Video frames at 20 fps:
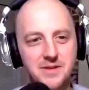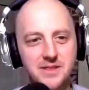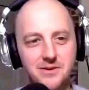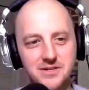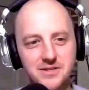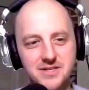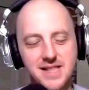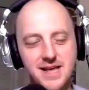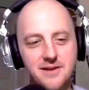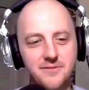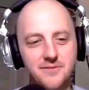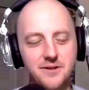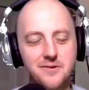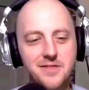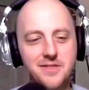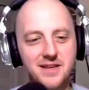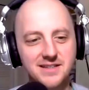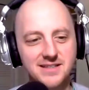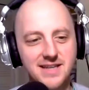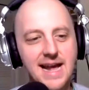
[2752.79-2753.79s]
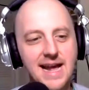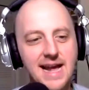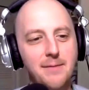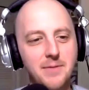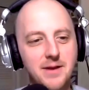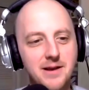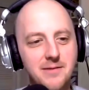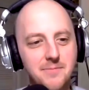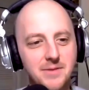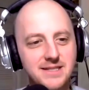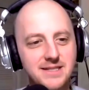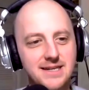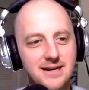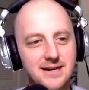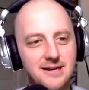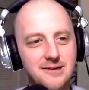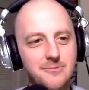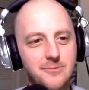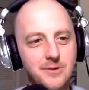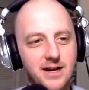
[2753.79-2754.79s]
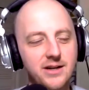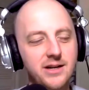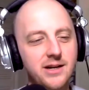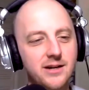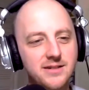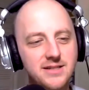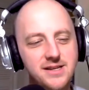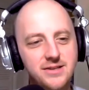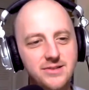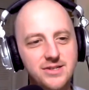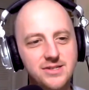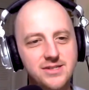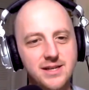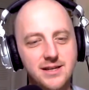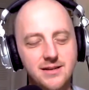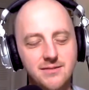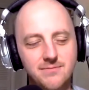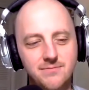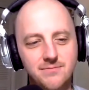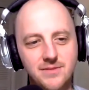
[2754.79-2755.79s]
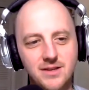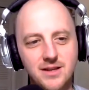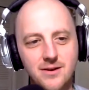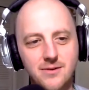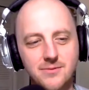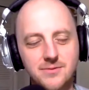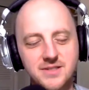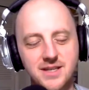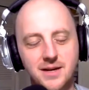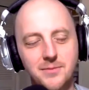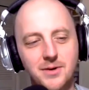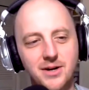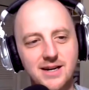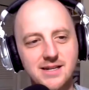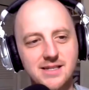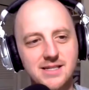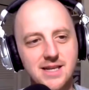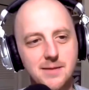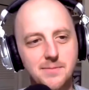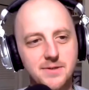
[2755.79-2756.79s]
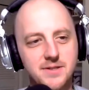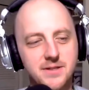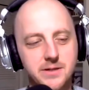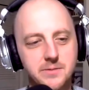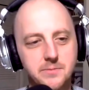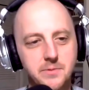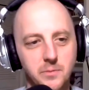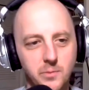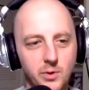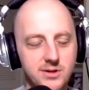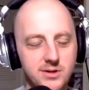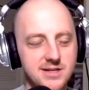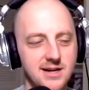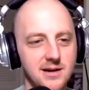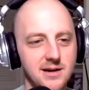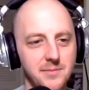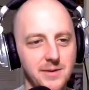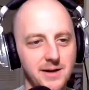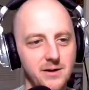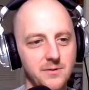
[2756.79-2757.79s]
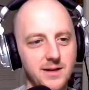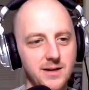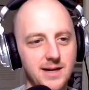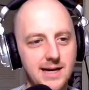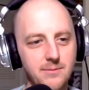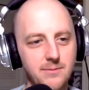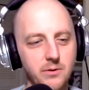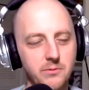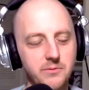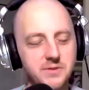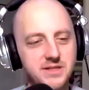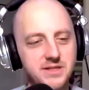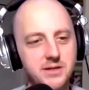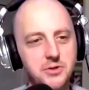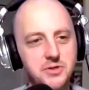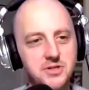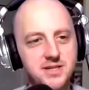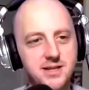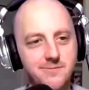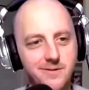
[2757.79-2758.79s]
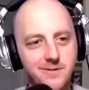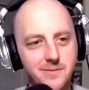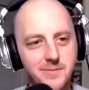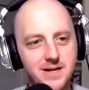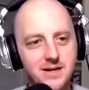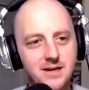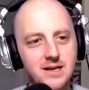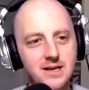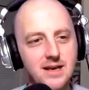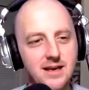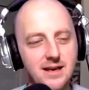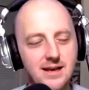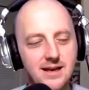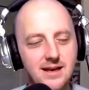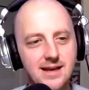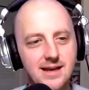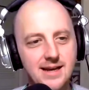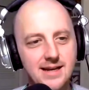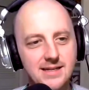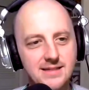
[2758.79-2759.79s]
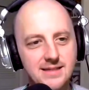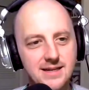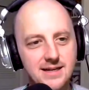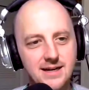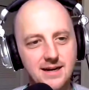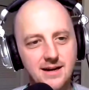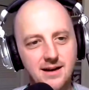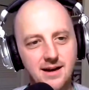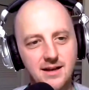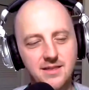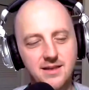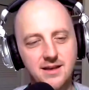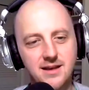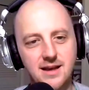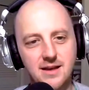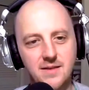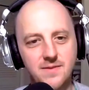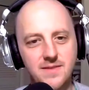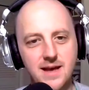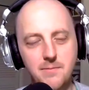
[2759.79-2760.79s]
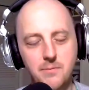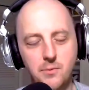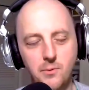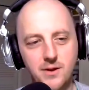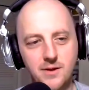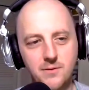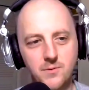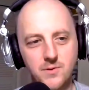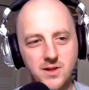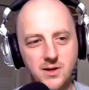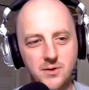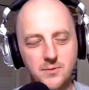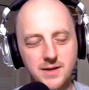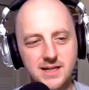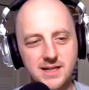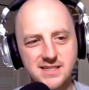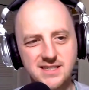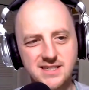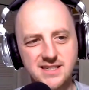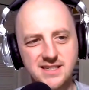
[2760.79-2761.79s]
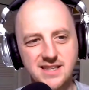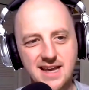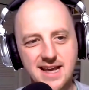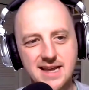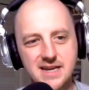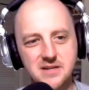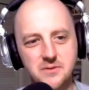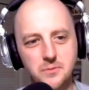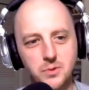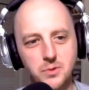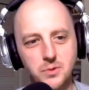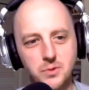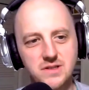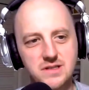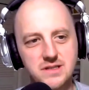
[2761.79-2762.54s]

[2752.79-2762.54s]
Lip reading: I mean, there's a lot of other things that happen, but we're not here to just like, summarize the episode, but more talk about what was interesting from it. And I think at that point, we get to the end, which